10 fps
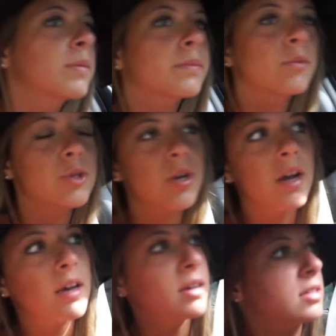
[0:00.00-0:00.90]
We're
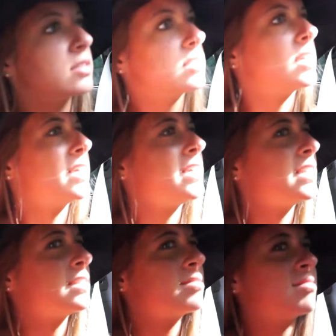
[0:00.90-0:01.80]
trying to
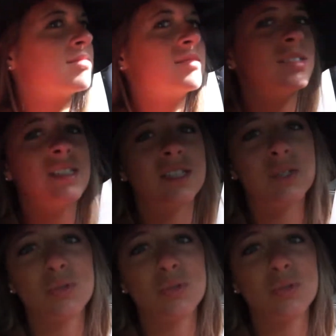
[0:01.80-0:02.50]
get to